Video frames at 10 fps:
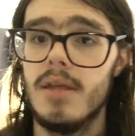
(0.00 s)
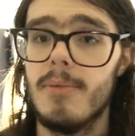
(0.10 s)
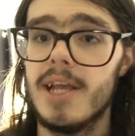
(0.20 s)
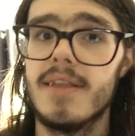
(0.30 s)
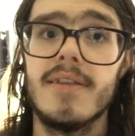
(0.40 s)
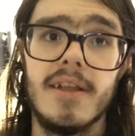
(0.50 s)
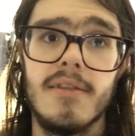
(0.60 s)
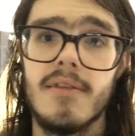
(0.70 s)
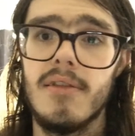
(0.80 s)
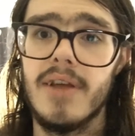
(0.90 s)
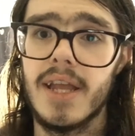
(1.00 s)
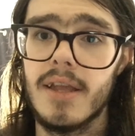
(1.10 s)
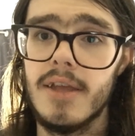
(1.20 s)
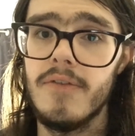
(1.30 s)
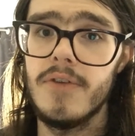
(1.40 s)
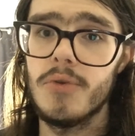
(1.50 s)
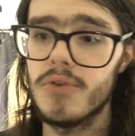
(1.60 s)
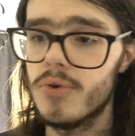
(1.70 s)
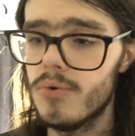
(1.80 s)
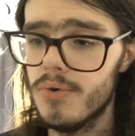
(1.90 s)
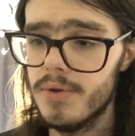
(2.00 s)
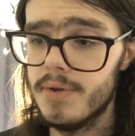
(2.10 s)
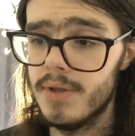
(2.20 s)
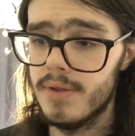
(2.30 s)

It makes sense that he feels cornered.